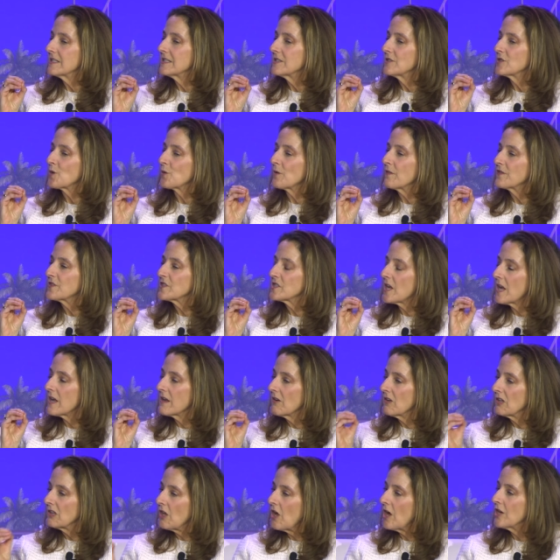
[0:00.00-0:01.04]
sort of
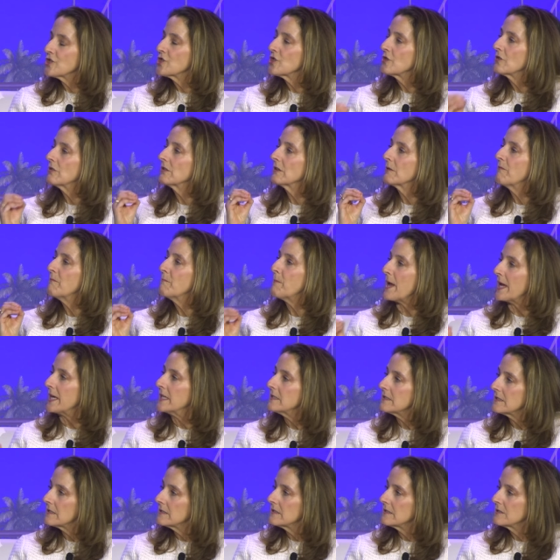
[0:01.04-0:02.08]
psychological
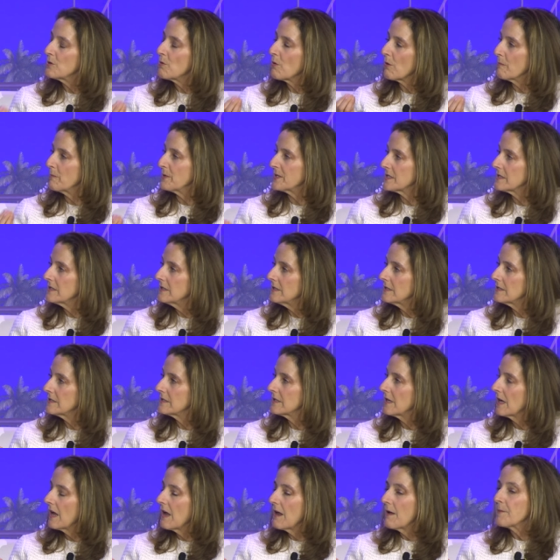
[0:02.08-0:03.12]
event to our business
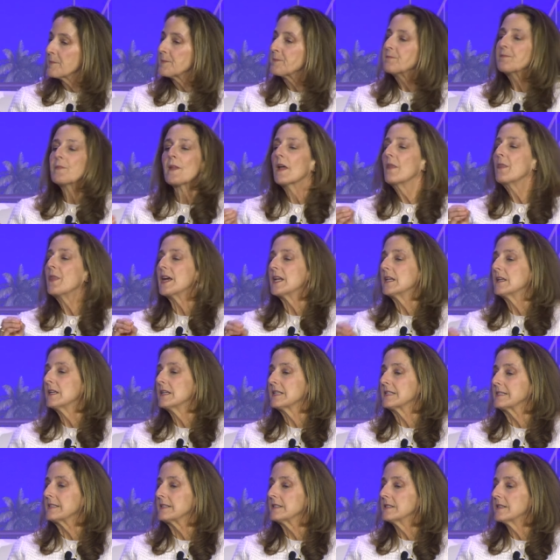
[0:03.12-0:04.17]
that
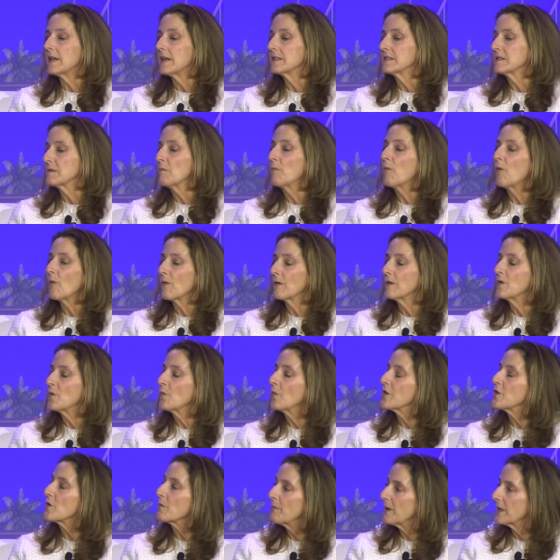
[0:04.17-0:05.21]
isn't as important
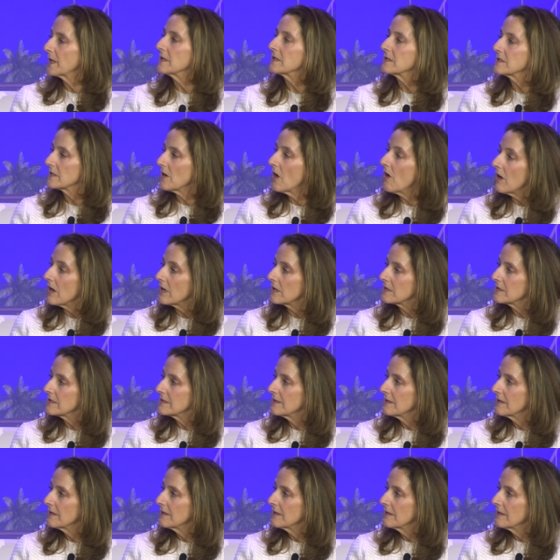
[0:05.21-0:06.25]
when you're picking stocks
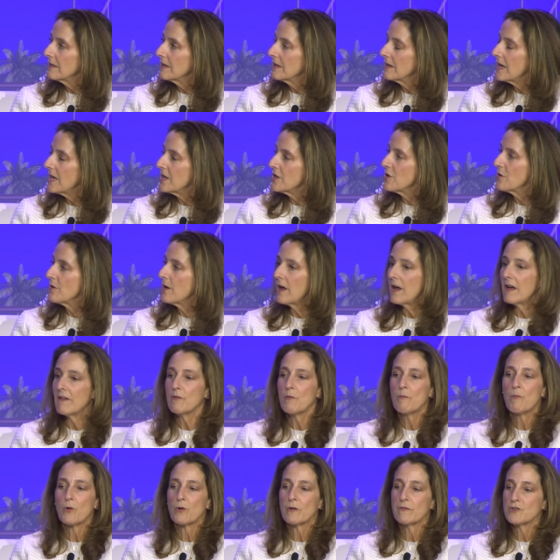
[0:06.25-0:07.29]
and you have
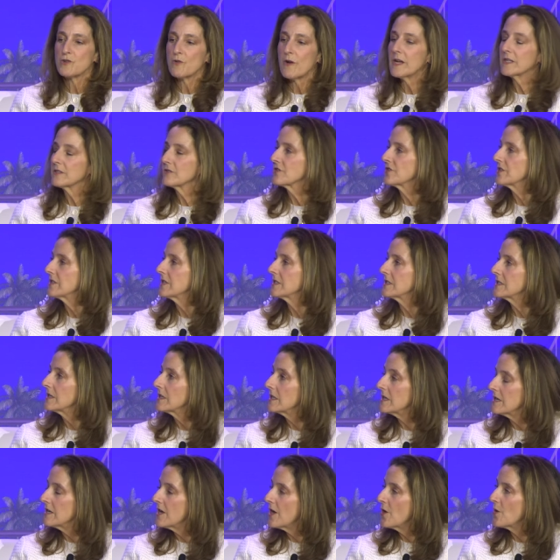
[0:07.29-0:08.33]
a board of directors and a
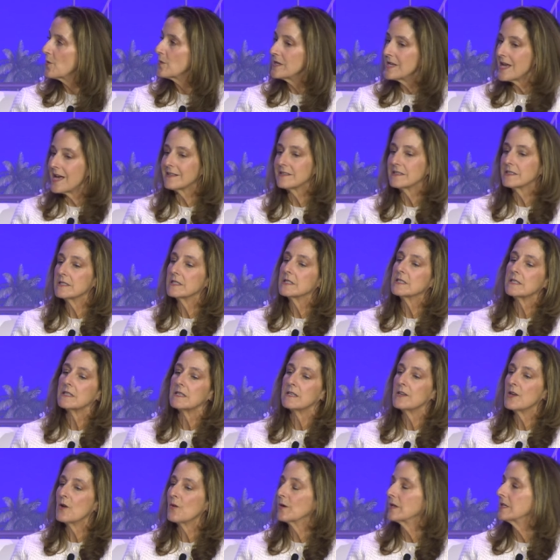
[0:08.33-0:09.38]
CEO. Yes, the
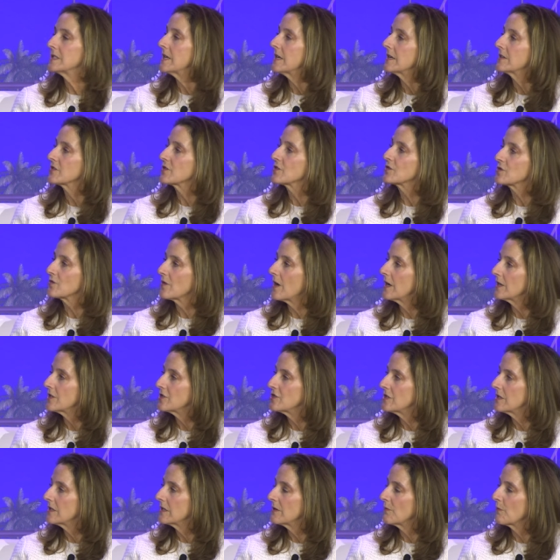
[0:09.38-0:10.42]
CEO can take the
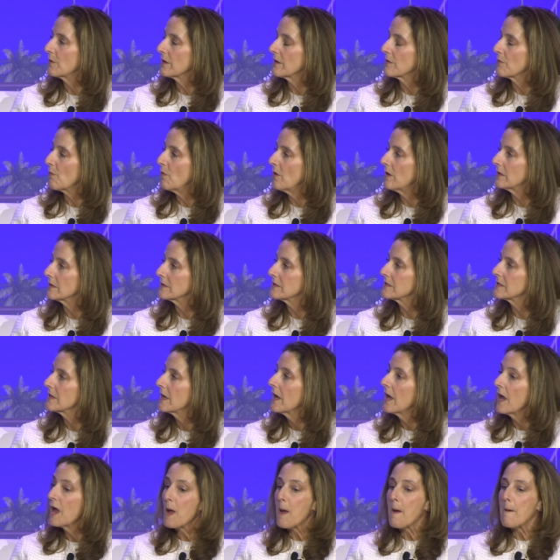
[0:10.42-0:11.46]
strategy anywhere it wants,
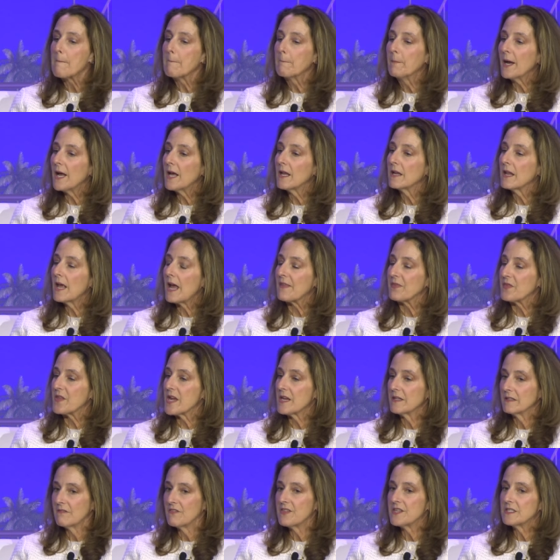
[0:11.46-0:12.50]
but at the
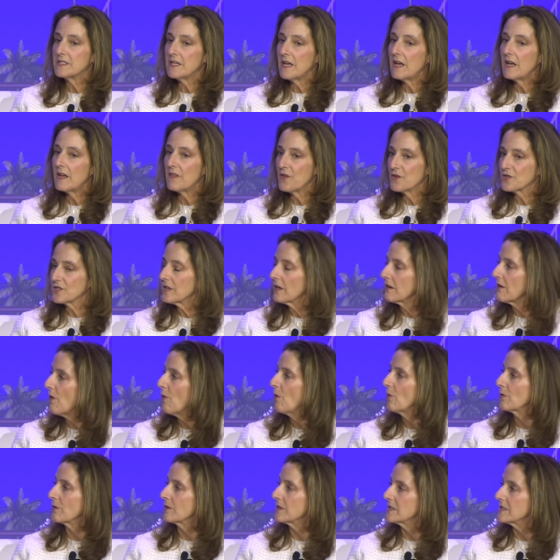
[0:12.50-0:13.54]
end of the day, there's like a
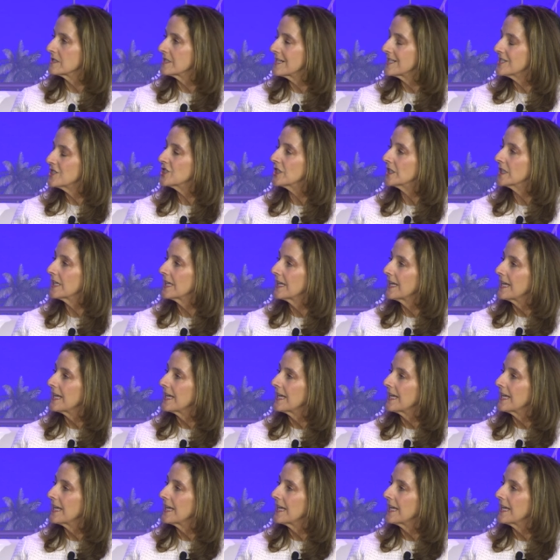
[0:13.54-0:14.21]
whole organization.